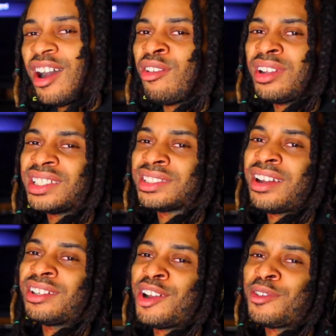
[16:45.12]
I don't like
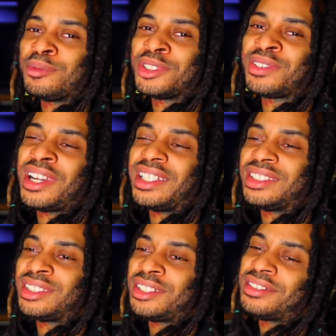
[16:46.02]
starting off from scratch.
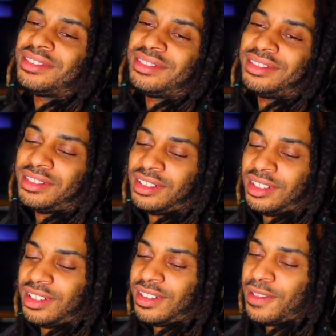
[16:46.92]
So right.
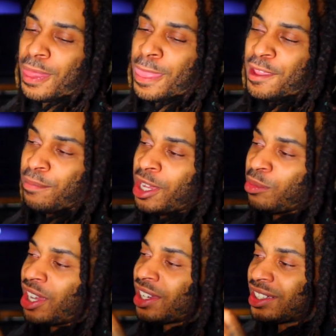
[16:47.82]

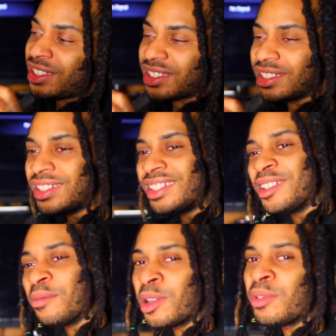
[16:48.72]
Maybe I get a,
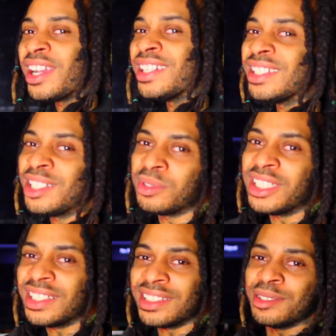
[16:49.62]
maybe I get up
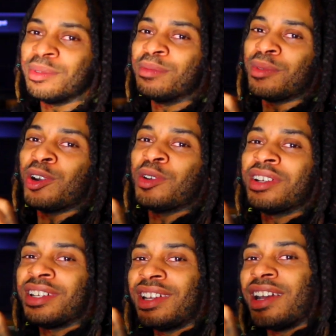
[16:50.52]
there a little bit more.
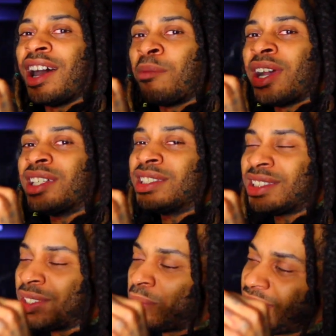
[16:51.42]
I might
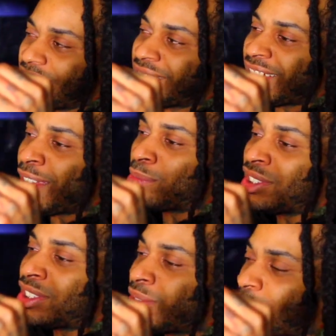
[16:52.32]
just give me a snap or
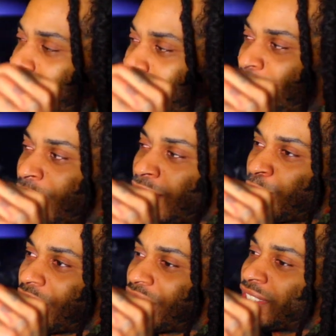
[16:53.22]
something. Say follow
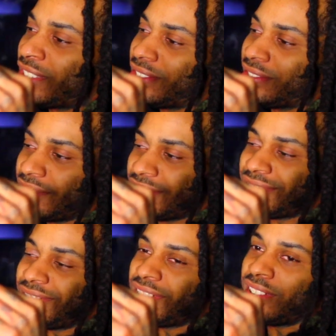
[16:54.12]
my shit.
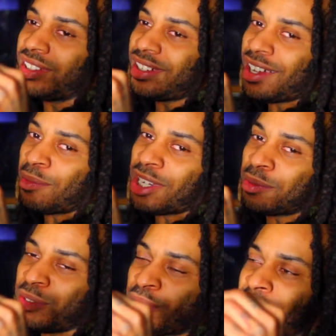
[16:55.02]
Mm. I might
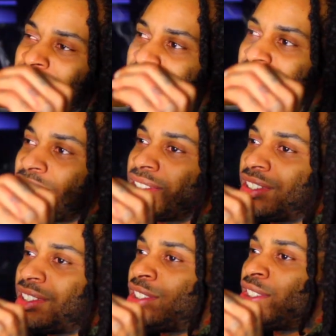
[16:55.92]
be feeling like
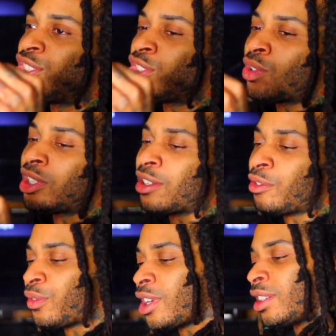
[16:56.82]
showing
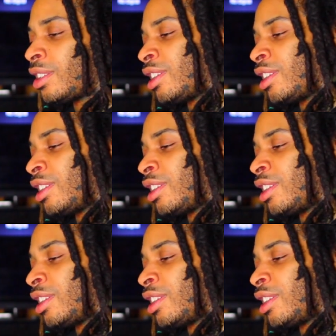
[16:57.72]
every fucking